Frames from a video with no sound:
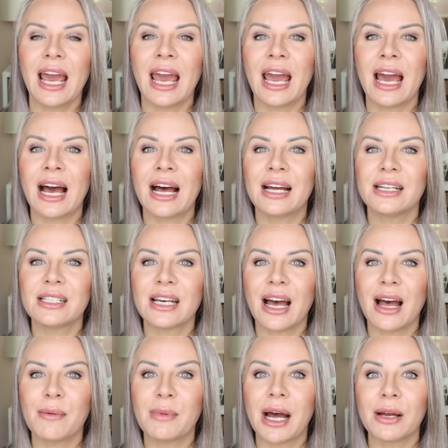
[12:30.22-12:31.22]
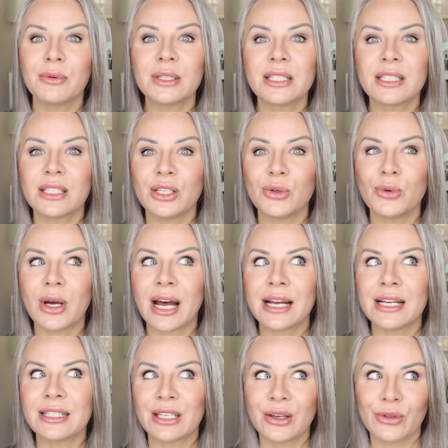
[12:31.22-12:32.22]
And um, I will see you
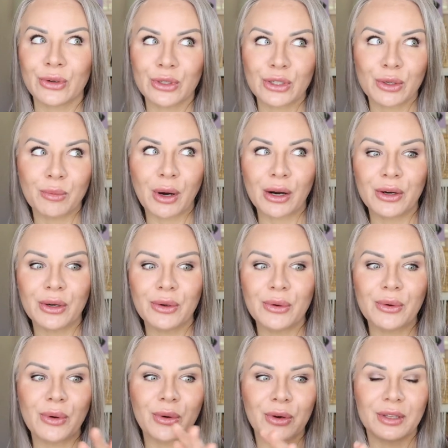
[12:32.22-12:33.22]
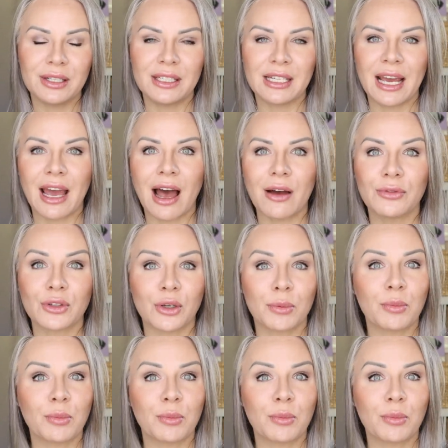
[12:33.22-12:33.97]
guys either tomorrow or the day after,